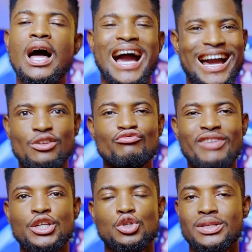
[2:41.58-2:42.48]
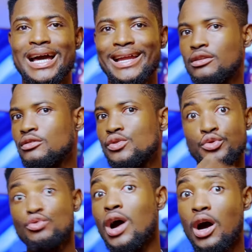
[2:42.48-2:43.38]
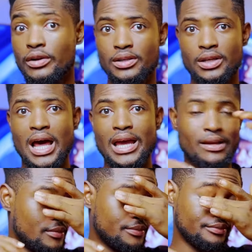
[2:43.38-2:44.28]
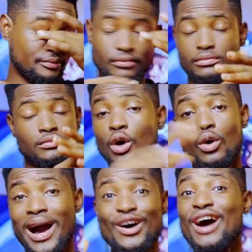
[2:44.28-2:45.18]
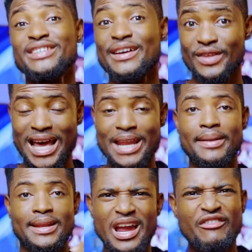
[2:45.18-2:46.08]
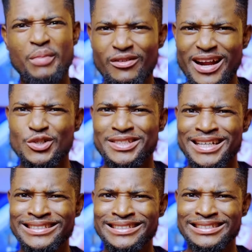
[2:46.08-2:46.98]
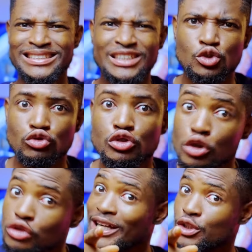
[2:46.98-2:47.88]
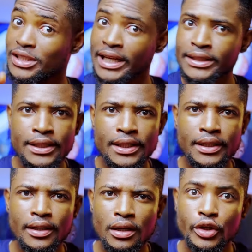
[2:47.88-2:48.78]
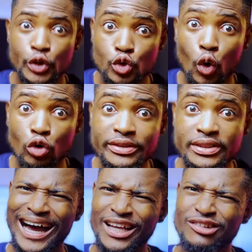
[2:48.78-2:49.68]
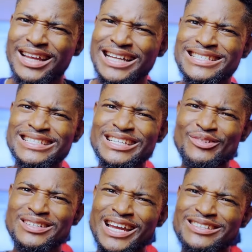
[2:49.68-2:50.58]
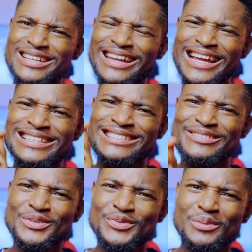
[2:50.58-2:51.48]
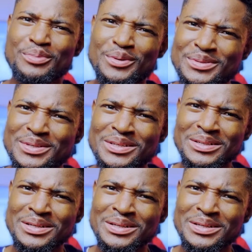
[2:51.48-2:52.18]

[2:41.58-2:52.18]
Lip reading: I don't write shorthand throughout. Like, no, I don't have time for that. But everybody writes shorthand. You don't write shorthand? You don't? Are you that serious? Are you that serious with your books?